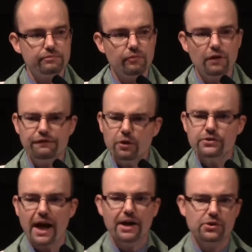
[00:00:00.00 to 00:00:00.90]
Folks
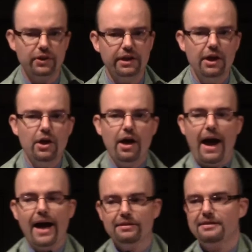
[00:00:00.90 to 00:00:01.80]
actually
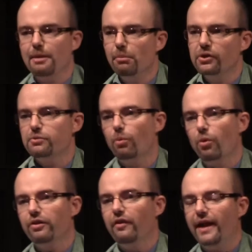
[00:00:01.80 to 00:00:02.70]
ask that much more
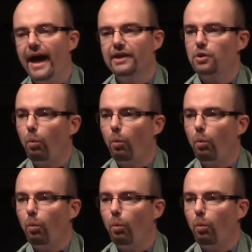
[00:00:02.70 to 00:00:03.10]
than they ask,